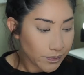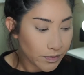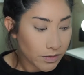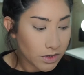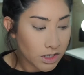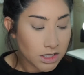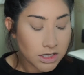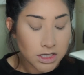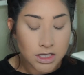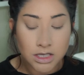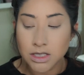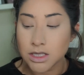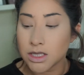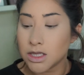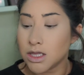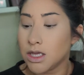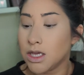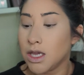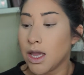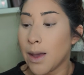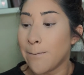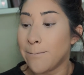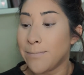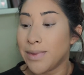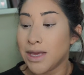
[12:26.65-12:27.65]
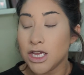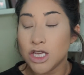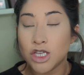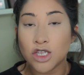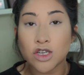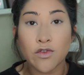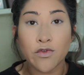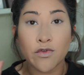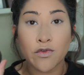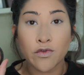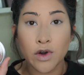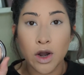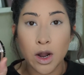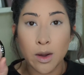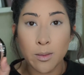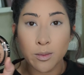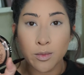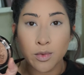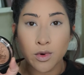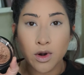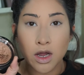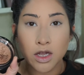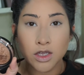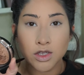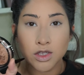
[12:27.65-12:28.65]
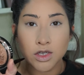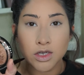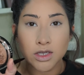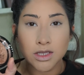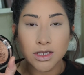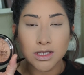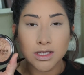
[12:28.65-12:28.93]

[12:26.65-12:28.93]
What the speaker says: This is the Beach Front Bronzer.